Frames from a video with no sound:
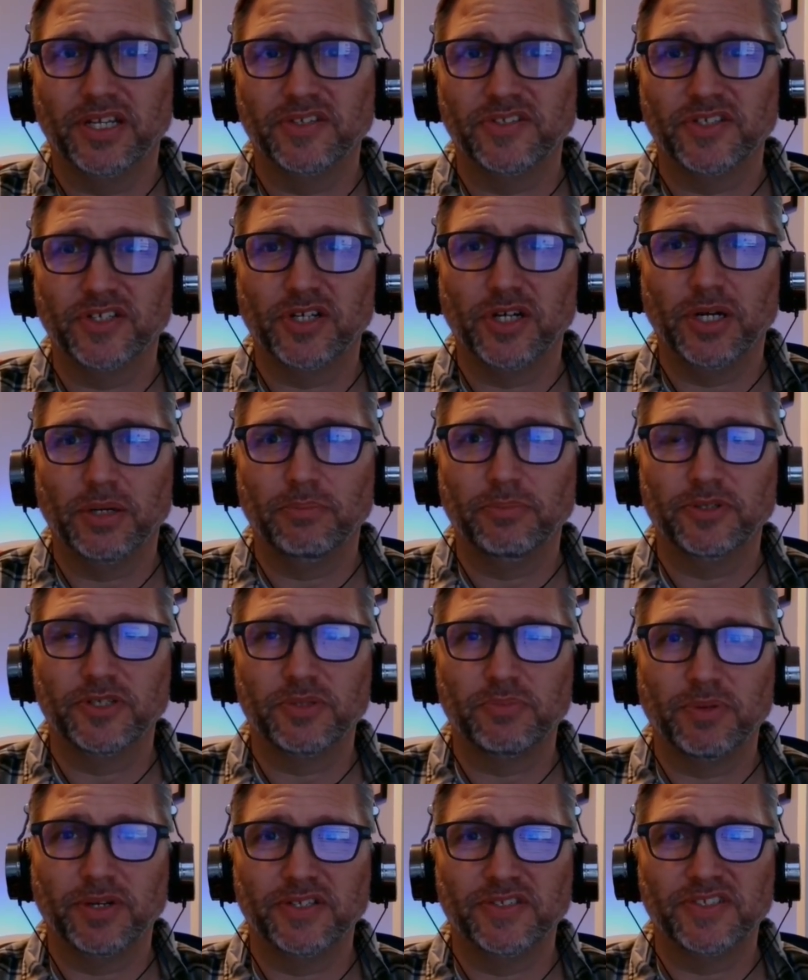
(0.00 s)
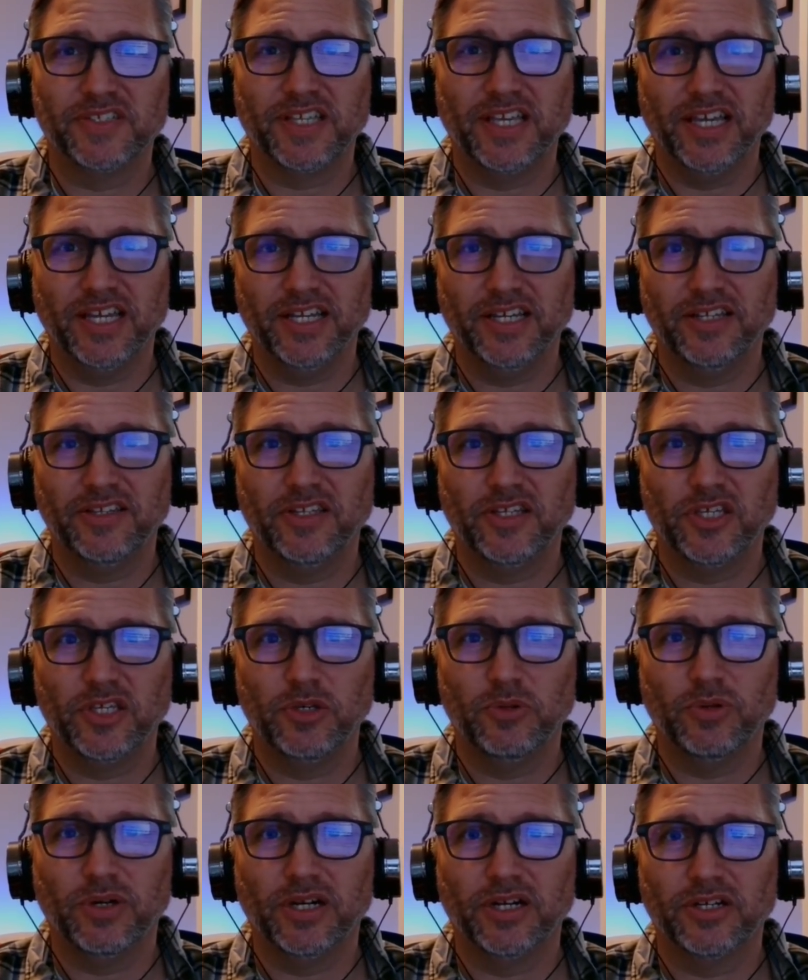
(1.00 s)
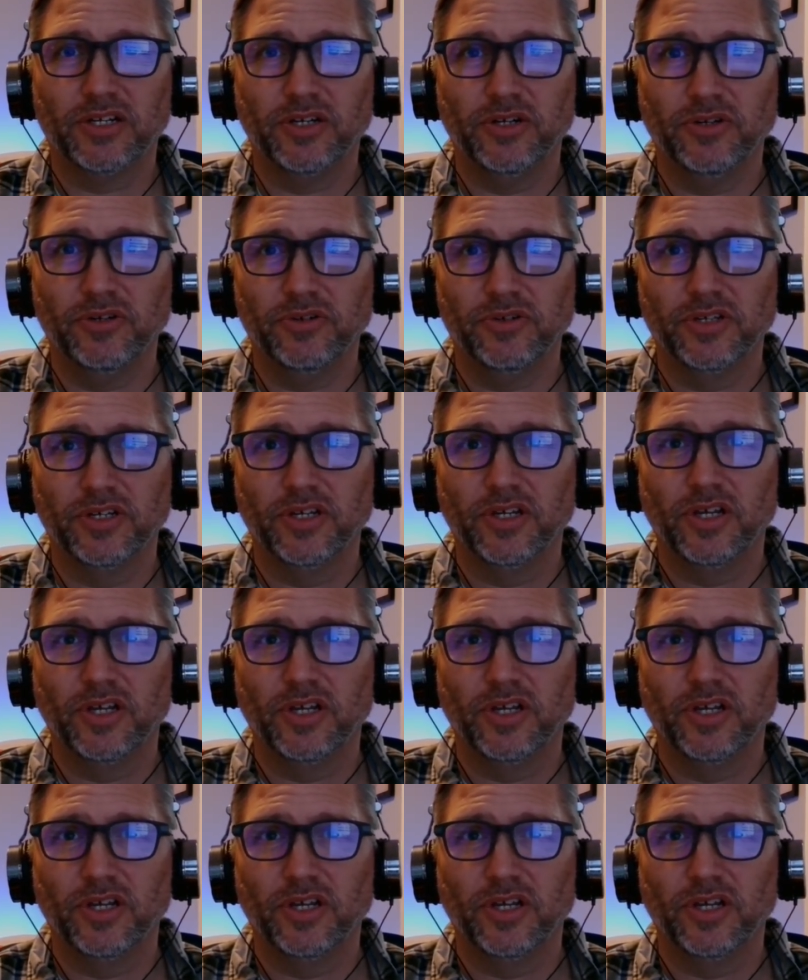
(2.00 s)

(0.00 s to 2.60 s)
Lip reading: is accomplished by scanning the QR code